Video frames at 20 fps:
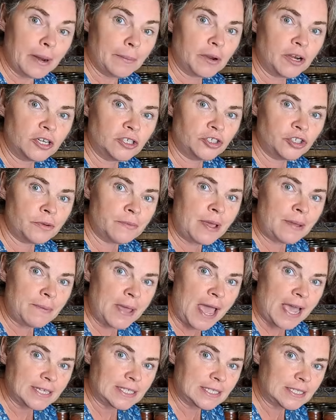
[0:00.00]
but I'm gonna do my
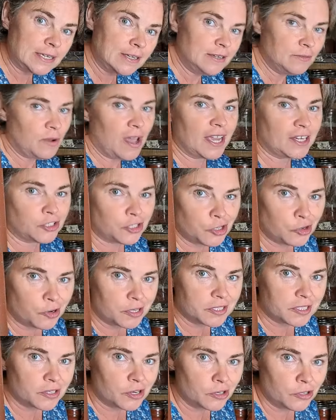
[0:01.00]
best. Actually,
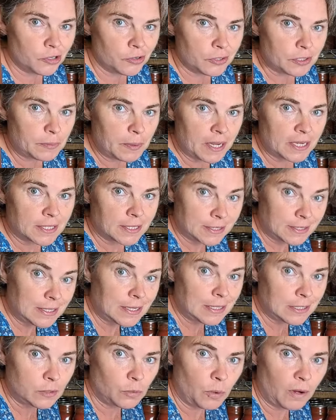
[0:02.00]
Chris is going to do his best
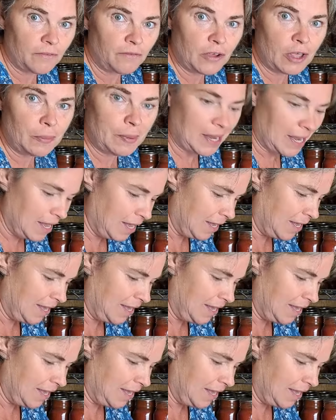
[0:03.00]
because he's the one filming.